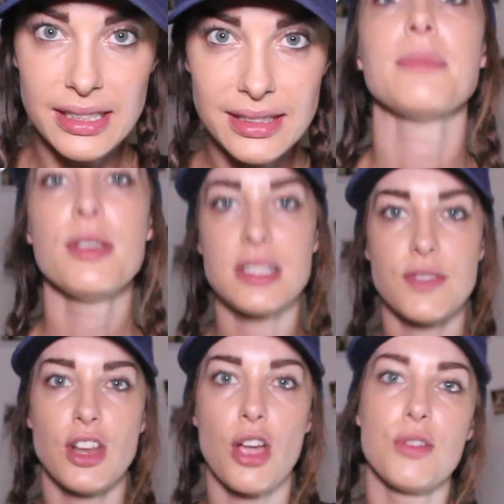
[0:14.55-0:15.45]
As most of
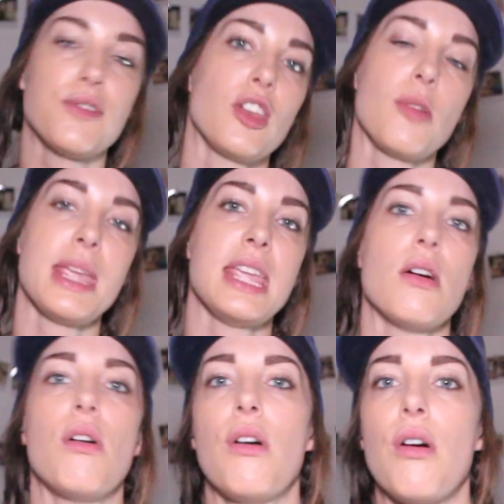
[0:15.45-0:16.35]
you know who follow me
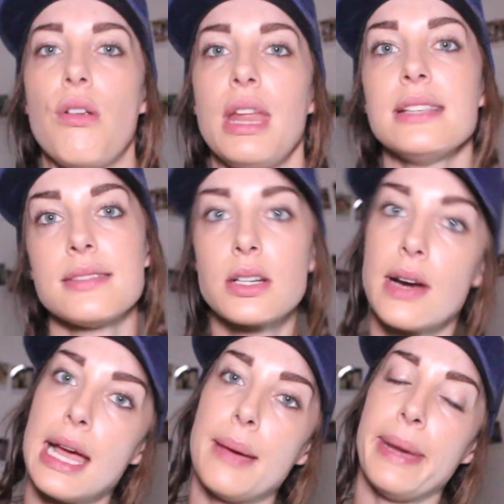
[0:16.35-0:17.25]
on
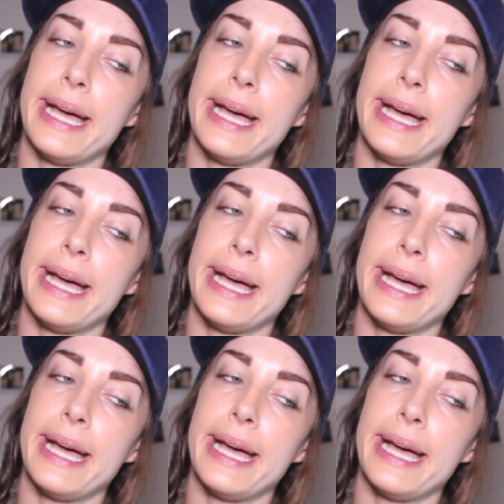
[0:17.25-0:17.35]
Instagram